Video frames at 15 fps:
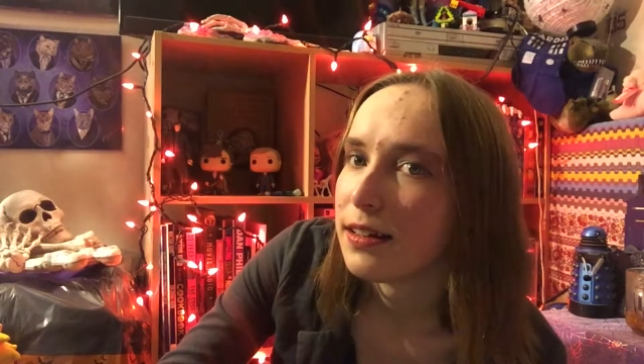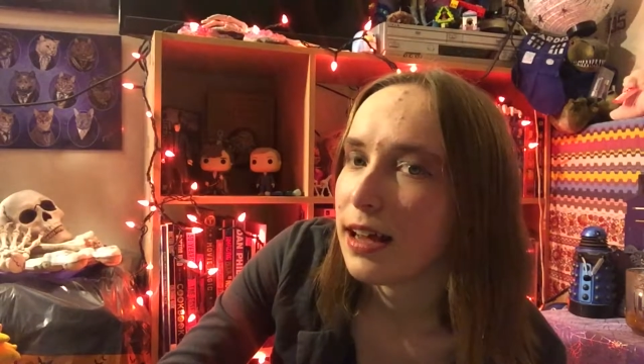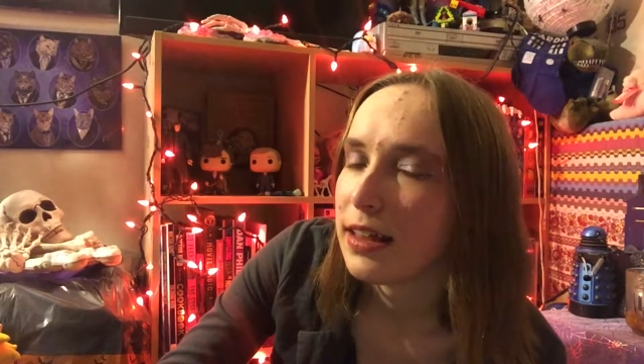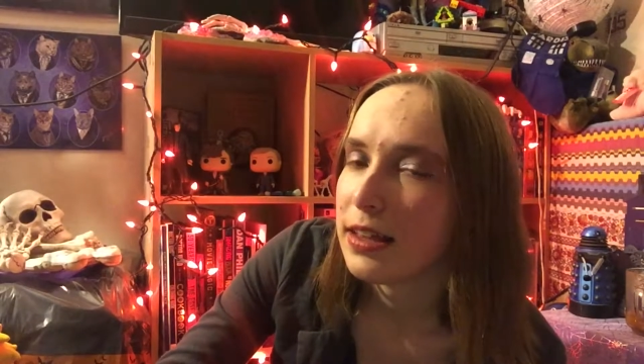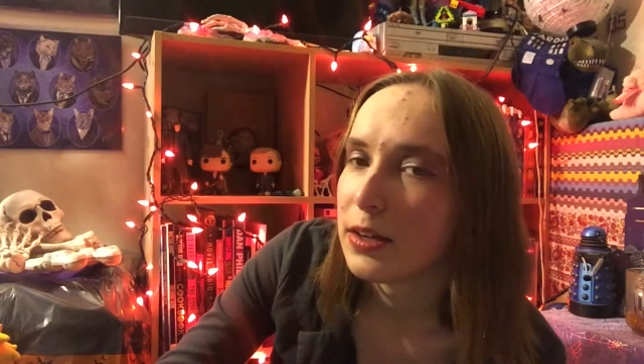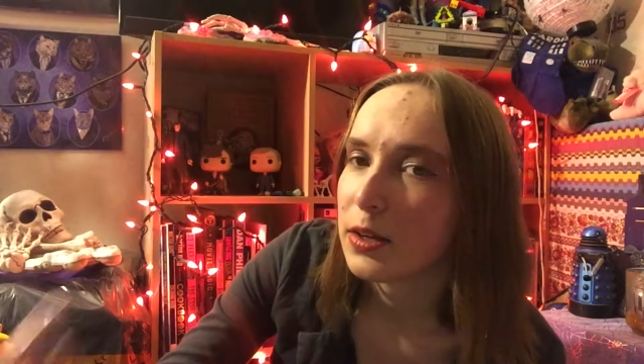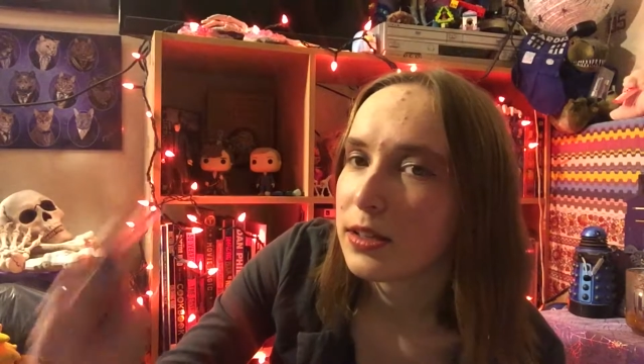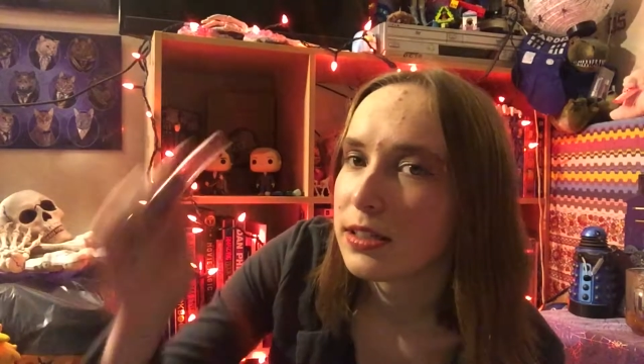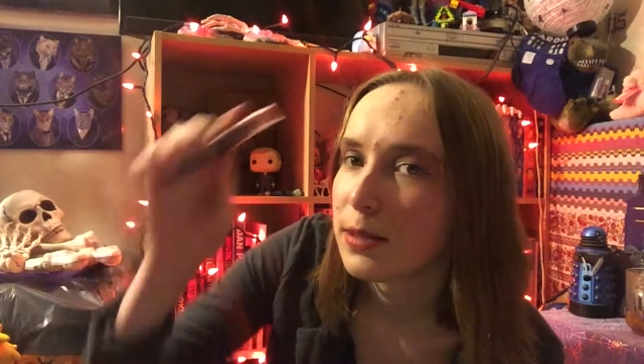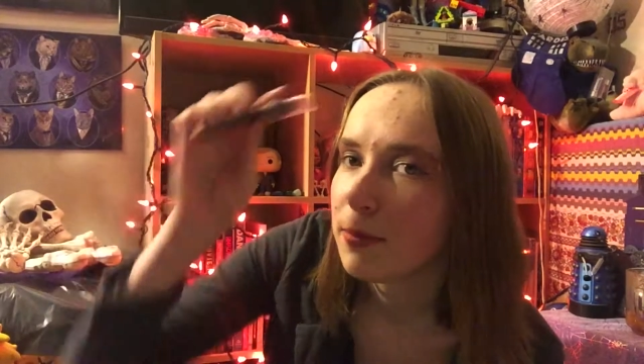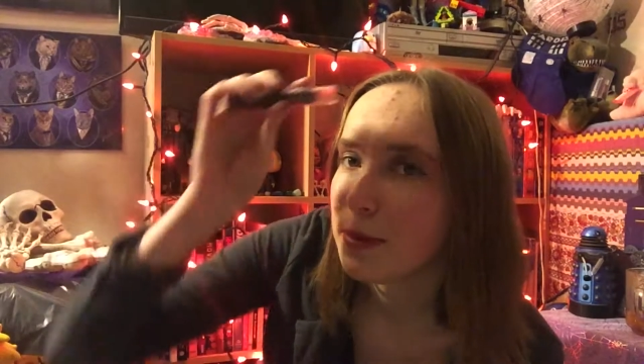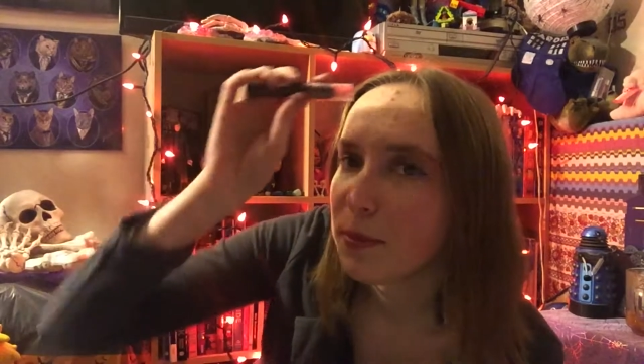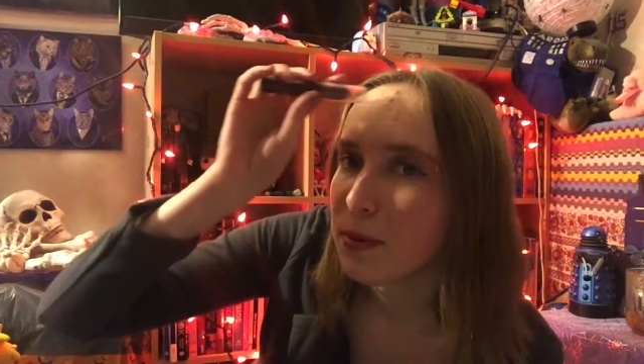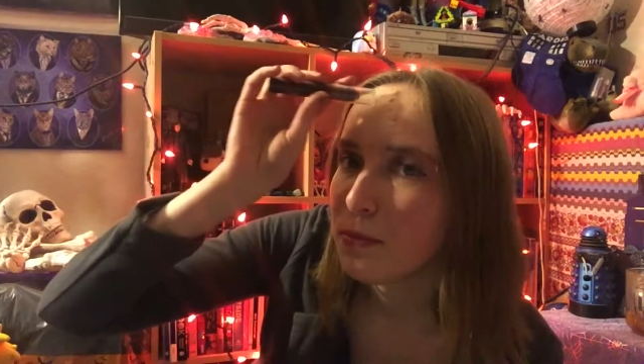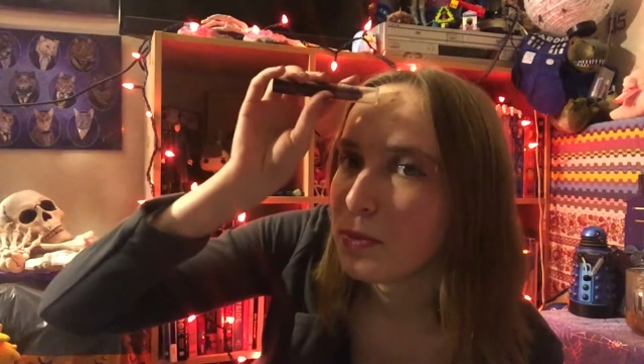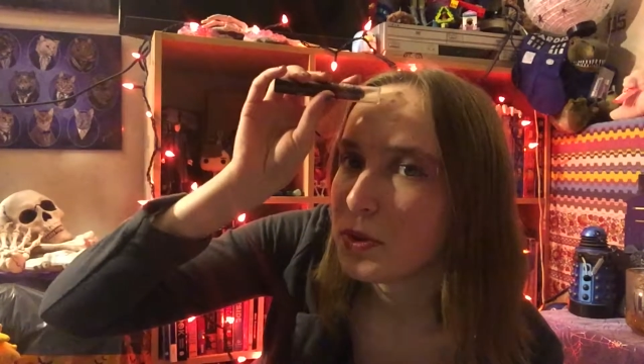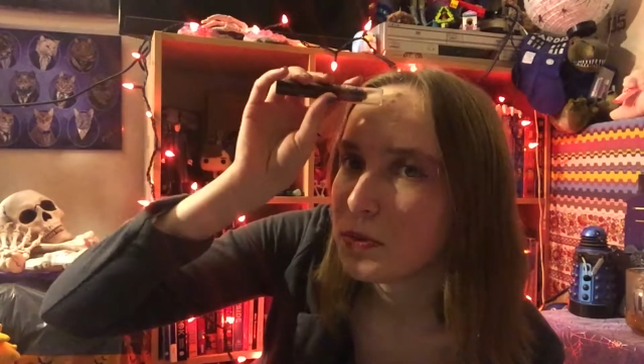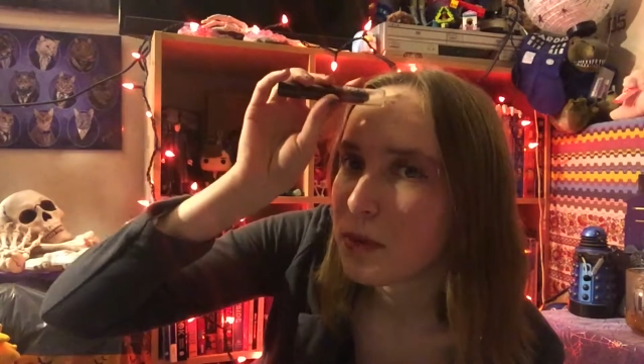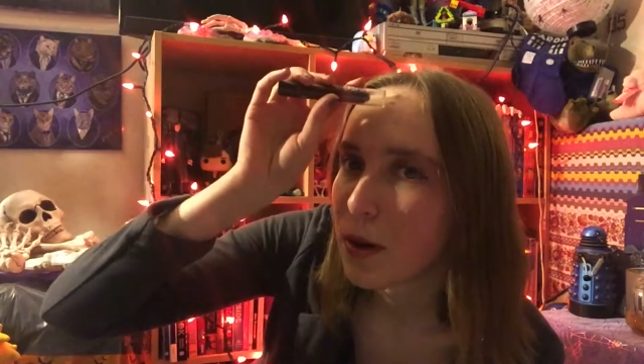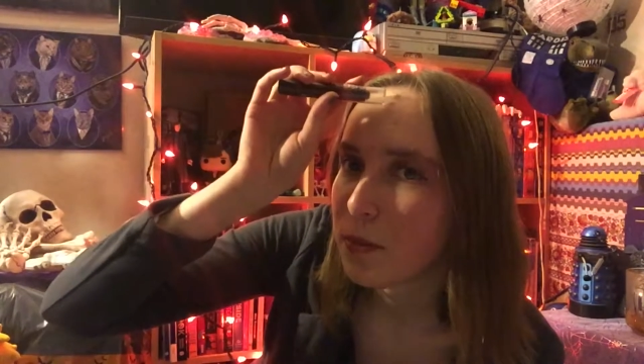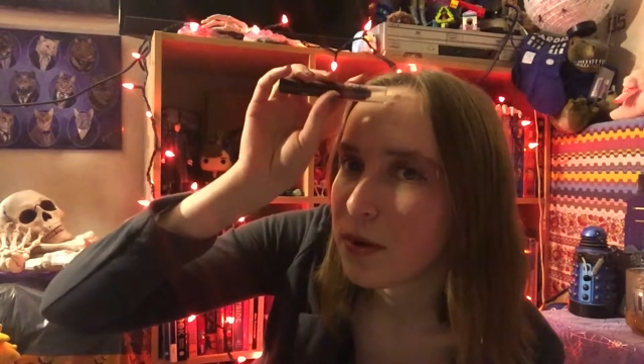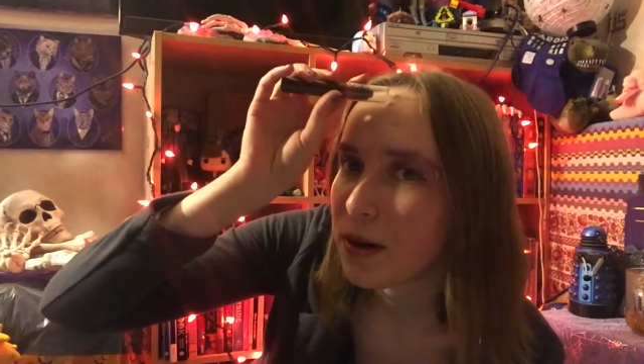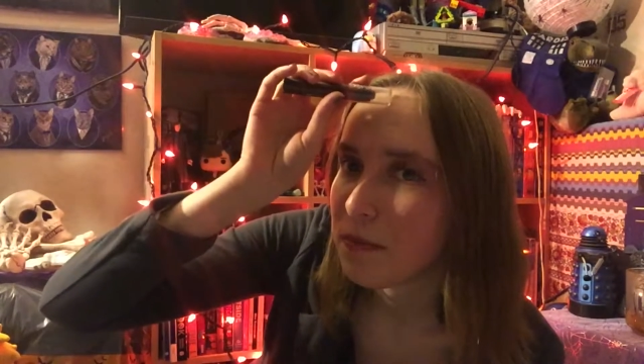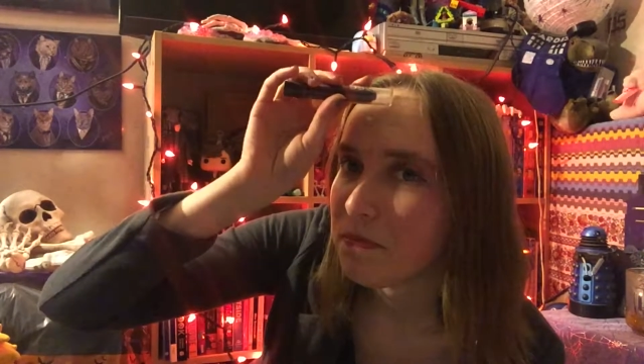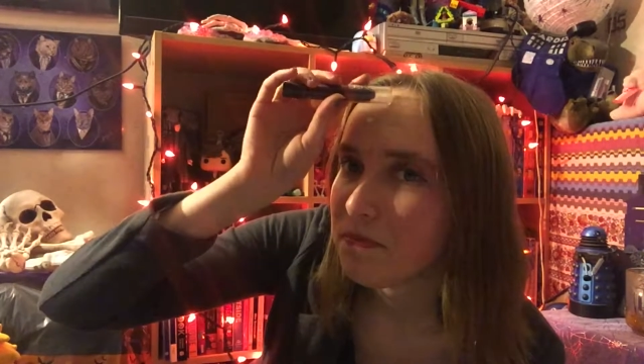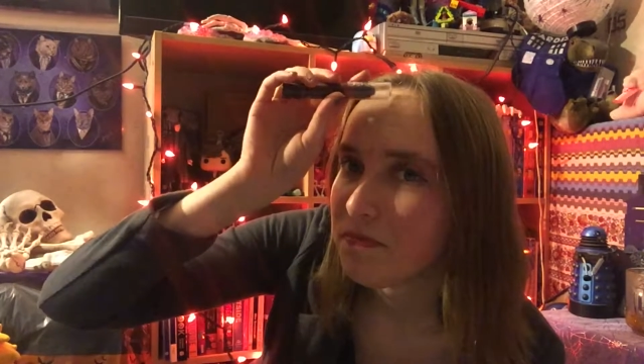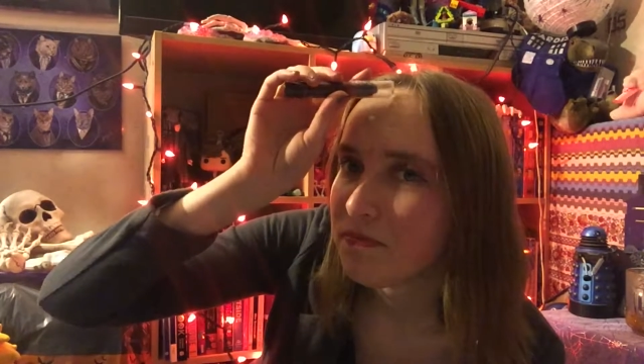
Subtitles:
And then you can see my pimples popping up